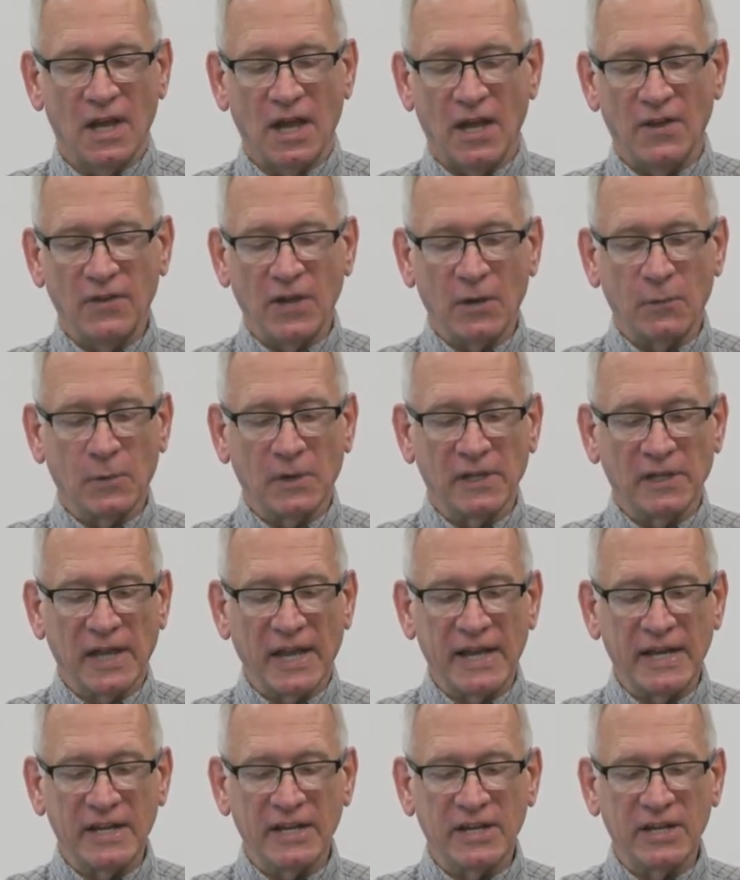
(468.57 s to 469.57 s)
and they
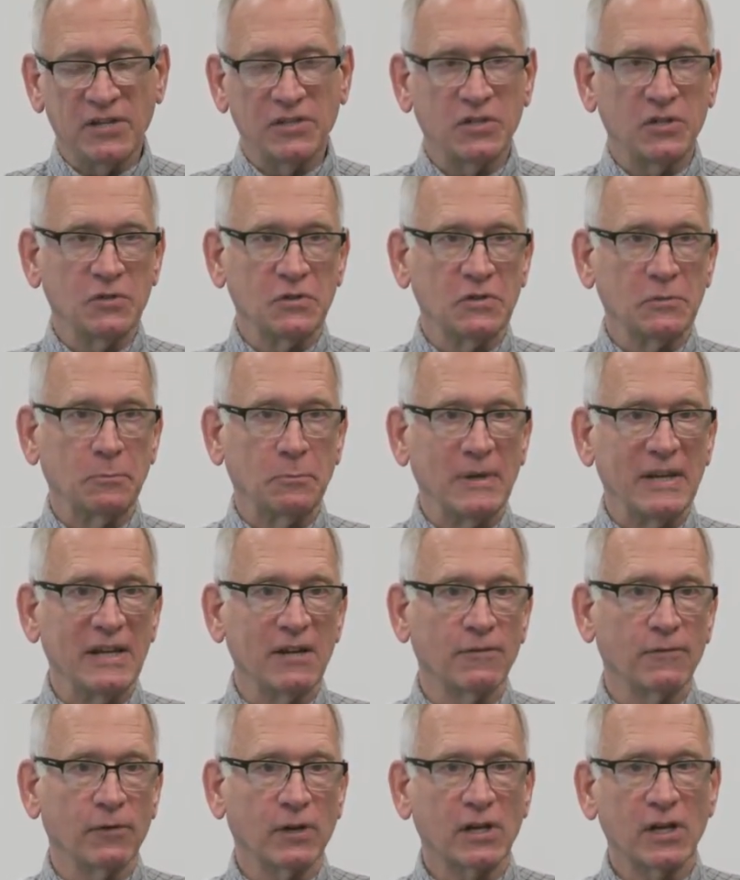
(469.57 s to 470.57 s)
related it to speed
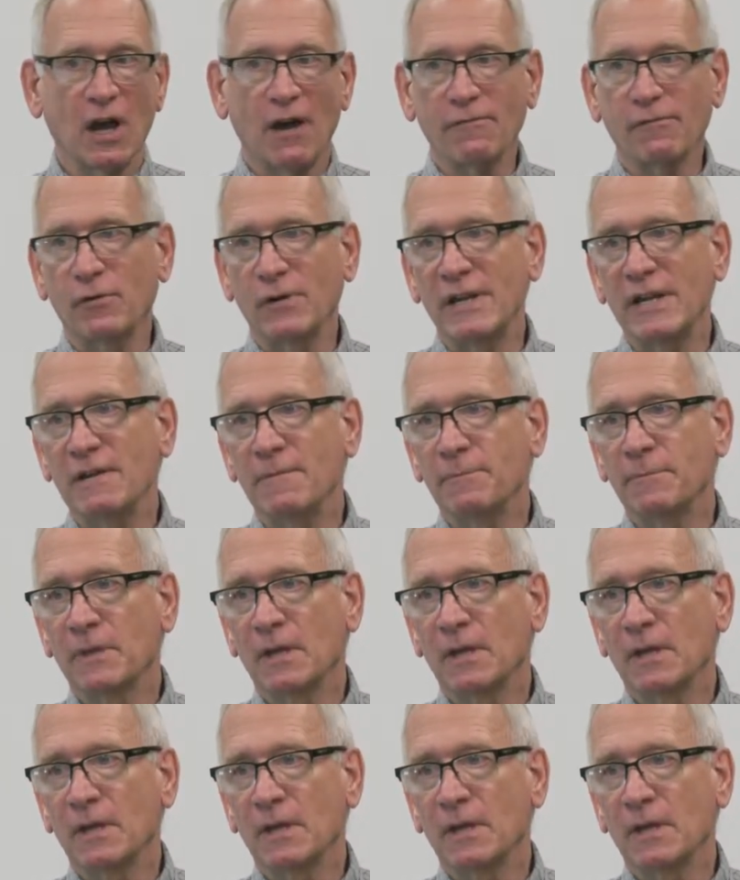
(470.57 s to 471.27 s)
of recovery,